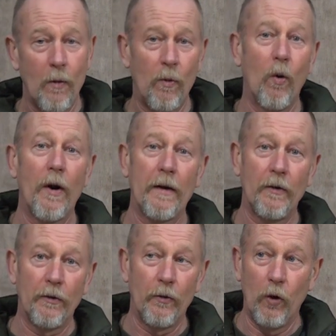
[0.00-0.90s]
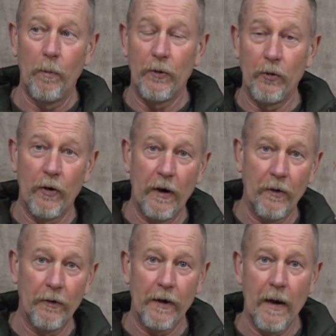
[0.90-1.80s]
with one hand on the rope and the other hand
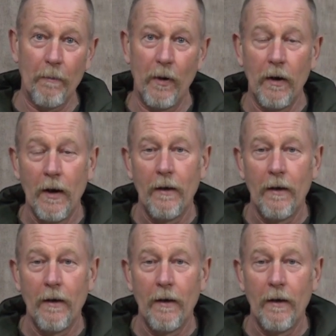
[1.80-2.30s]
on the camera.